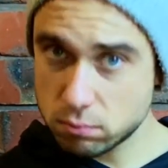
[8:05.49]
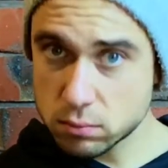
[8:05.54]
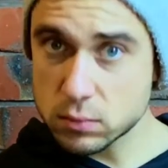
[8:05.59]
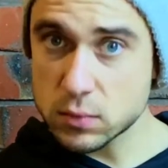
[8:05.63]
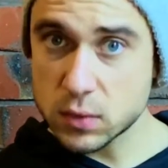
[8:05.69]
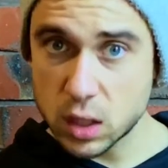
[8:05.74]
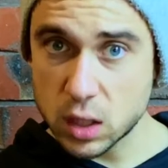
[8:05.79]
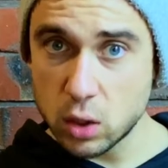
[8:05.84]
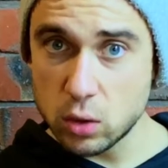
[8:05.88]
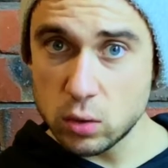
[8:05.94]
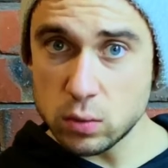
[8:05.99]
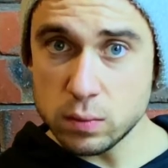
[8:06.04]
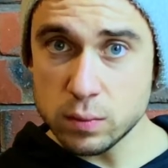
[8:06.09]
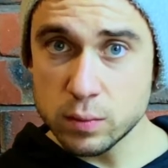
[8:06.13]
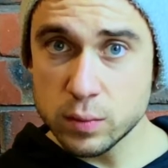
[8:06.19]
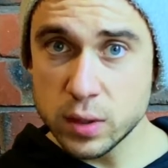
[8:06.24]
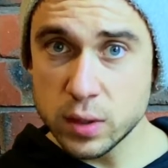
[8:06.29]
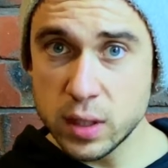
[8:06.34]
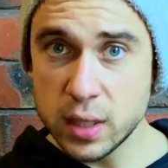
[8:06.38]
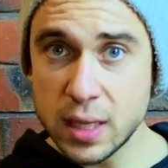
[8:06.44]
Cool?
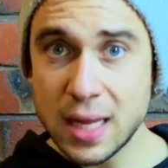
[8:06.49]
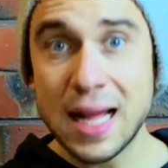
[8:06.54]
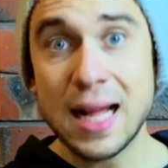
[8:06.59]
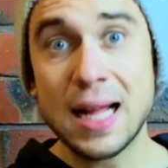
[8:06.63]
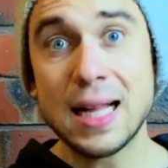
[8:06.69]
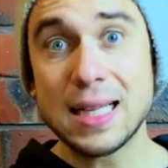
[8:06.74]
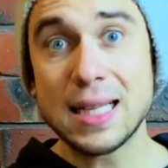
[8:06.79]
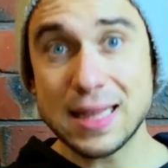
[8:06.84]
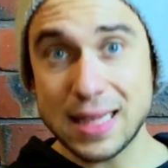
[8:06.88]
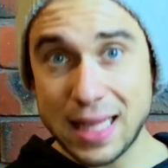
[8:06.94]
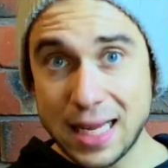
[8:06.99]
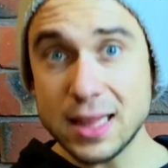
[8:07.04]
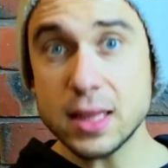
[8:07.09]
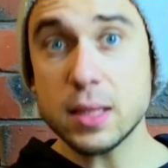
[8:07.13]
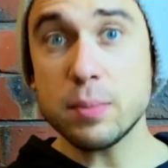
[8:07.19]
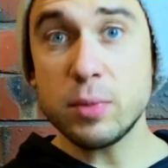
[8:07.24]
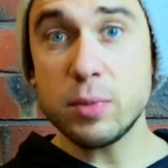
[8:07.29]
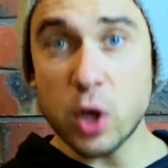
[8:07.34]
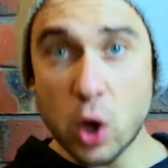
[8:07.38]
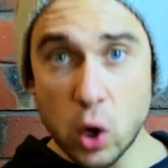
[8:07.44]
Let them
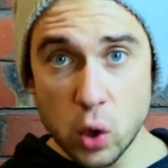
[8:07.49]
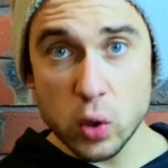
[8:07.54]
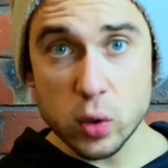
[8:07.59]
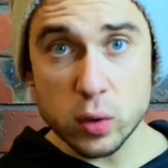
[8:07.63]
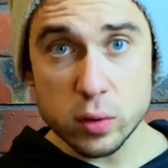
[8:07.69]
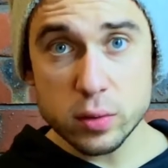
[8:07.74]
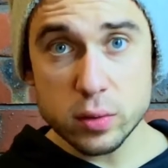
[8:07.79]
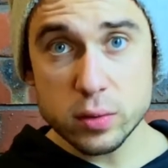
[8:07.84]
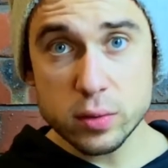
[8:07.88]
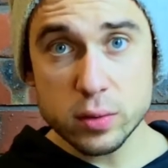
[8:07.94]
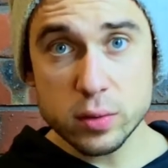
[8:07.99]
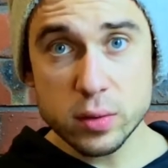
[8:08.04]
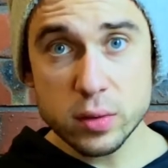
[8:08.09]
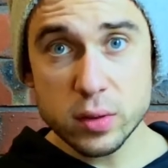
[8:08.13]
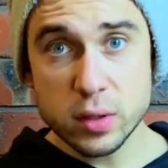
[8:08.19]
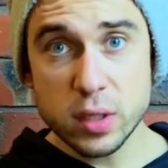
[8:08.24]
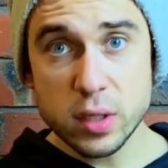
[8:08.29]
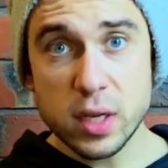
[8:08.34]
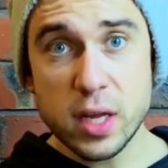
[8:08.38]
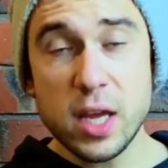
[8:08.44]
know.
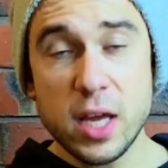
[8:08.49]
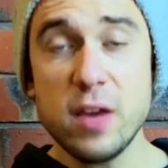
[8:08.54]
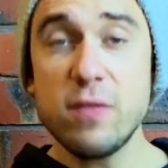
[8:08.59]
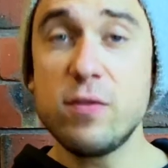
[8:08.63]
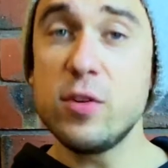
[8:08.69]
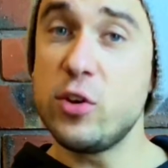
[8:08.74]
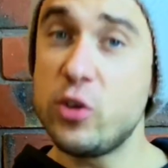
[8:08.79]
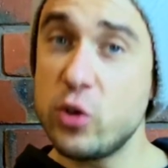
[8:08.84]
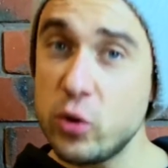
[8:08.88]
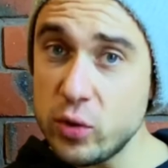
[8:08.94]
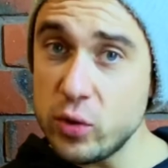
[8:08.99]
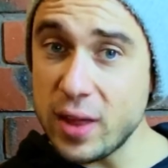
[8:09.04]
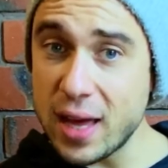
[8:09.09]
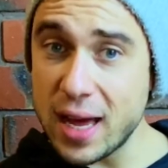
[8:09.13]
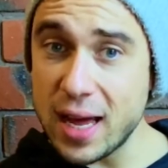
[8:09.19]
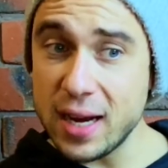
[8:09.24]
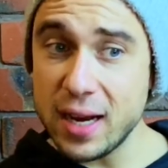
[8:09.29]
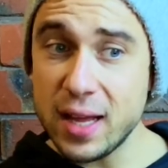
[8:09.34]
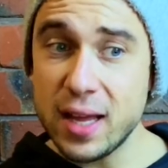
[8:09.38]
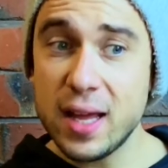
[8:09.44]
If you do
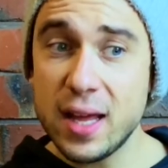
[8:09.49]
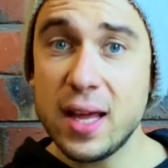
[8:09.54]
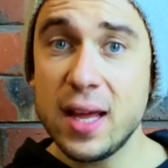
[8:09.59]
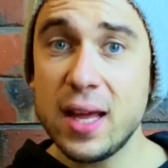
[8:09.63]
that,